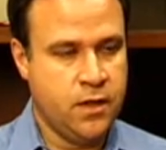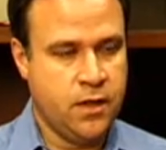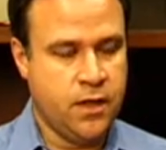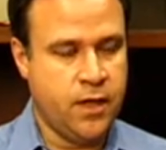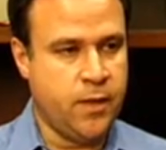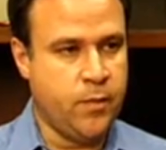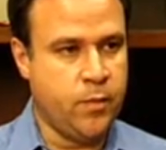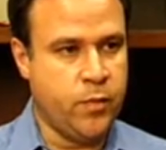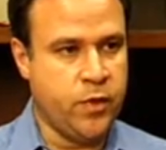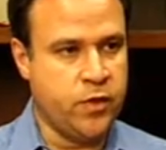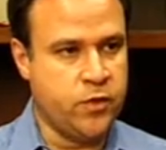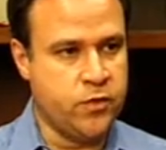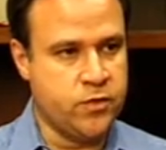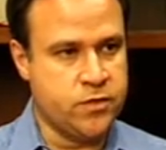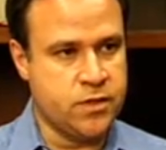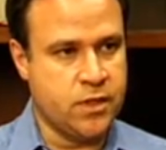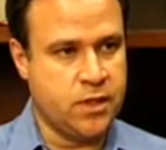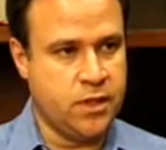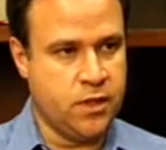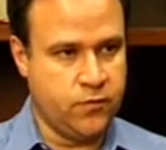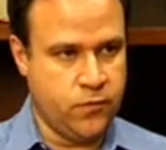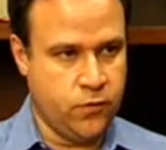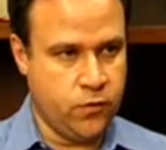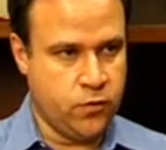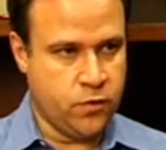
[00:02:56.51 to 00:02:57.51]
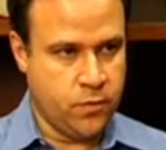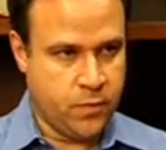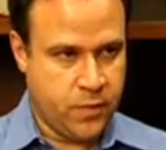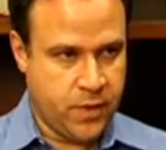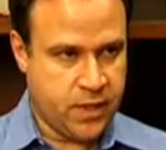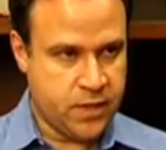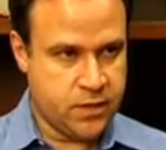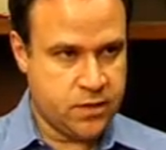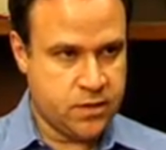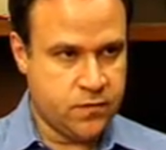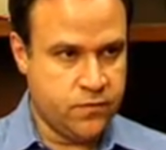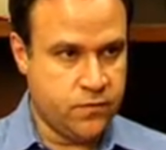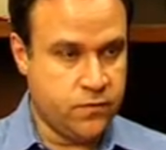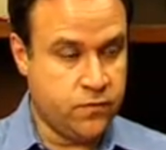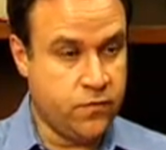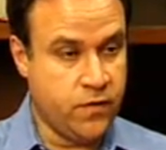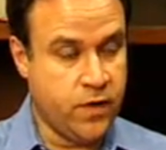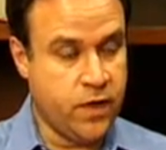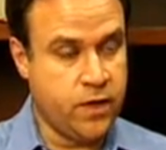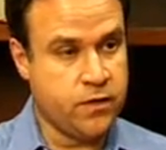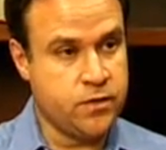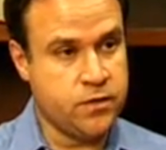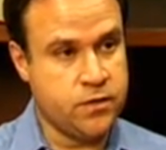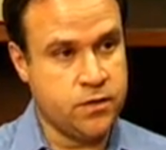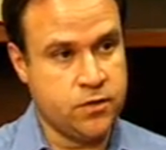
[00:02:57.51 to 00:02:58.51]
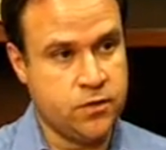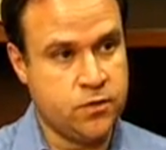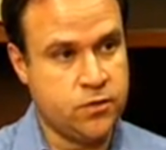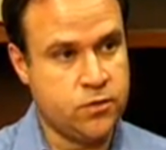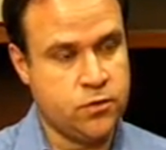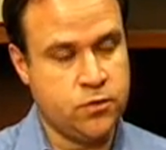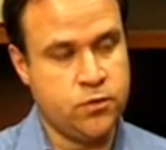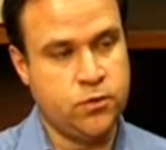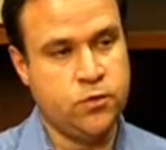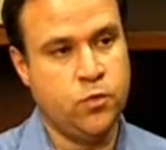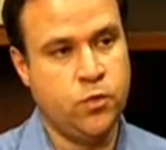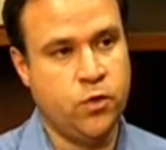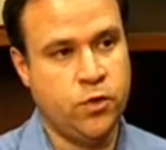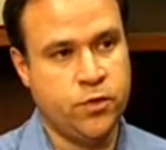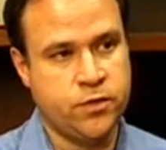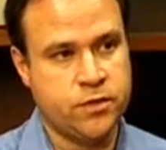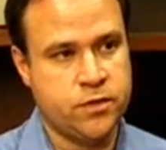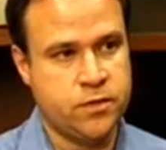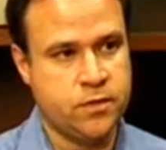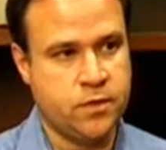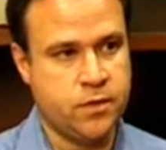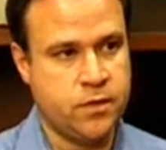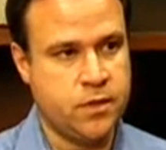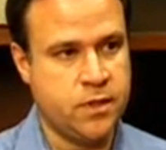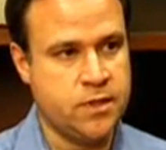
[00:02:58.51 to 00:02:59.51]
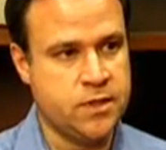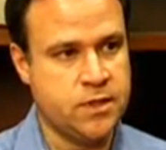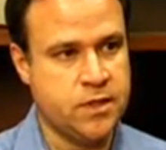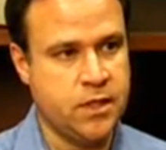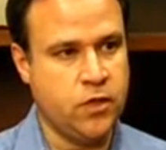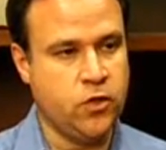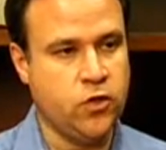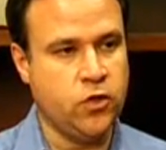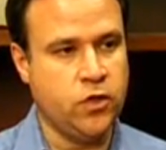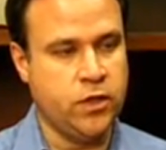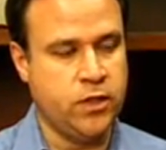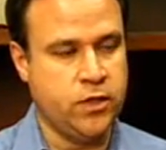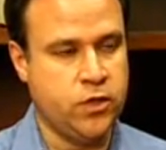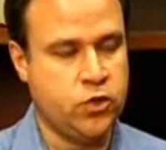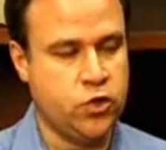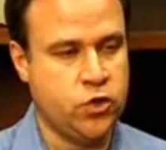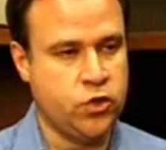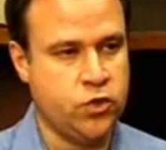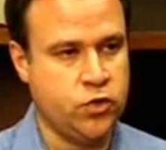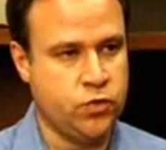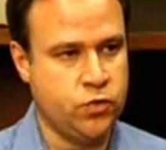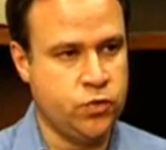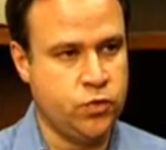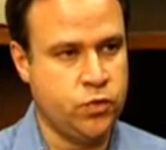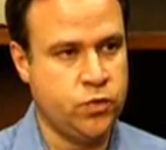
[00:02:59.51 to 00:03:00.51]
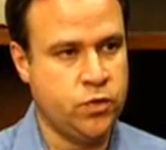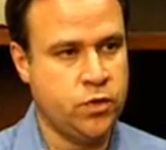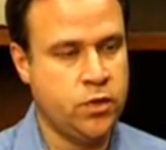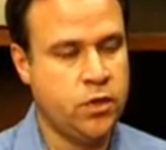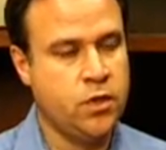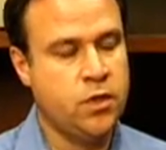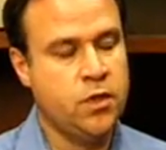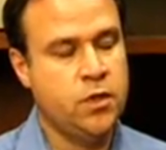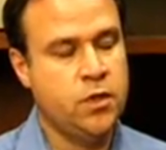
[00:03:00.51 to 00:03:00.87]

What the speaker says: And because they give you competitive advantage, you want to continually tune